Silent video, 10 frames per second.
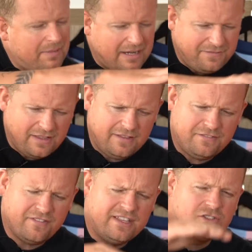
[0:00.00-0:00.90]
Ben,
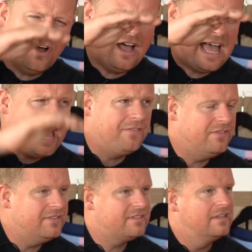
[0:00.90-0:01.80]
if he's got a
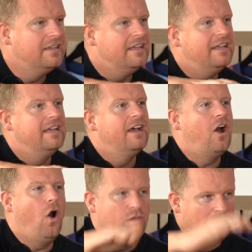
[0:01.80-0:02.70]
hand
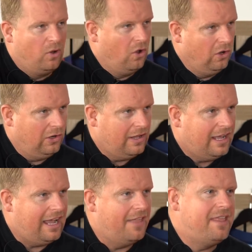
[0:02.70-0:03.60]
on the ball
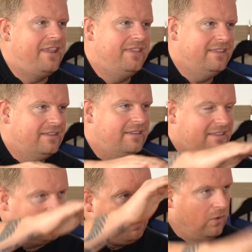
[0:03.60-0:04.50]
under control.
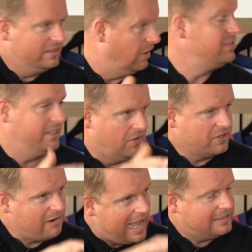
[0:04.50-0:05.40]
The ball is obviously
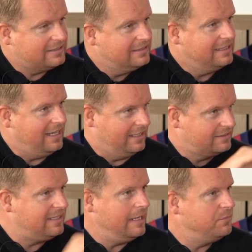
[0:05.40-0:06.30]
on the grass,
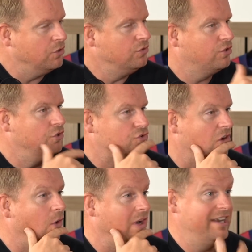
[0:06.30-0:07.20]
it's deemed under
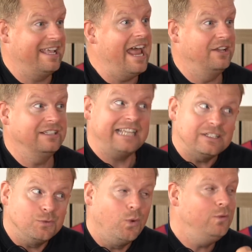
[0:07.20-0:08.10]
control. And again,
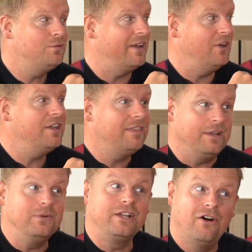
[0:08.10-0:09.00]
as a Wolves fan, I
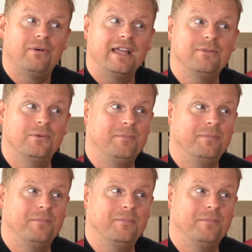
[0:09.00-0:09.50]
think we got away with one.